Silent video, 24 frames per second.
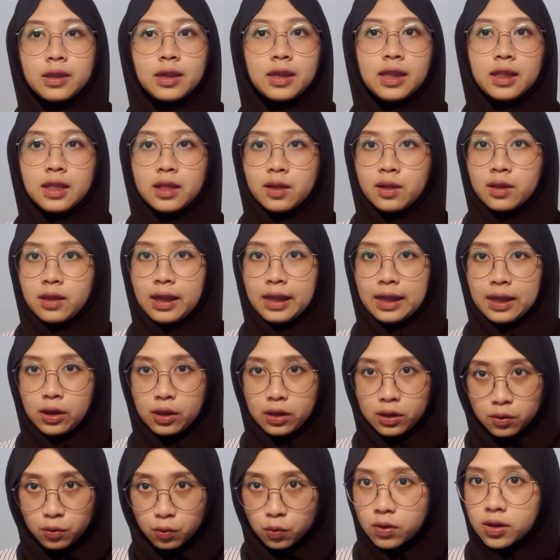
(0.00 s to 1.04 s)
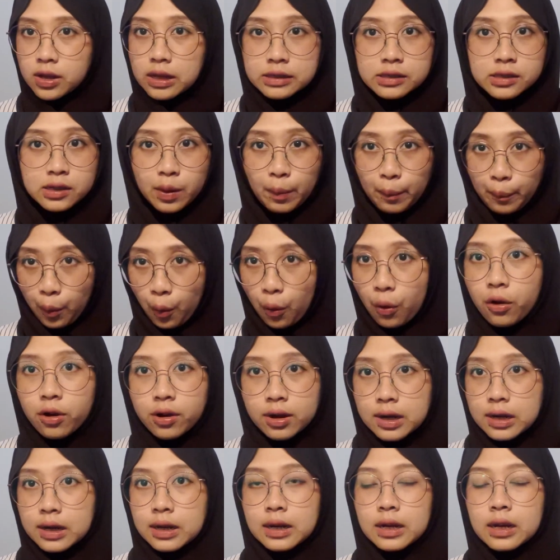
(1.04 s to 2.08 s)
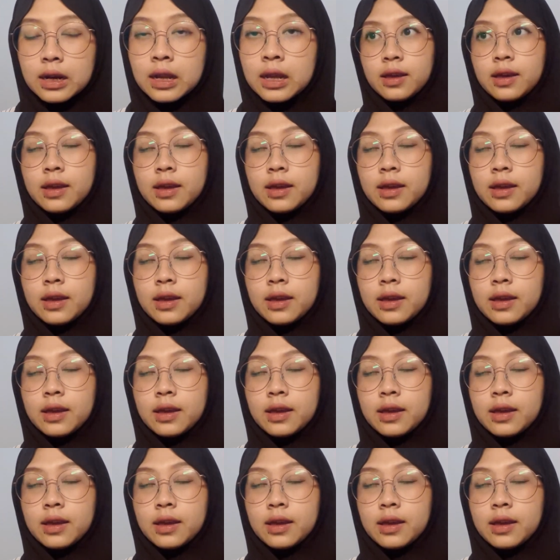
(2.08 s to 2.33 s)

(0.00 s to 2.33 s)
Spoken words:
It, it was important,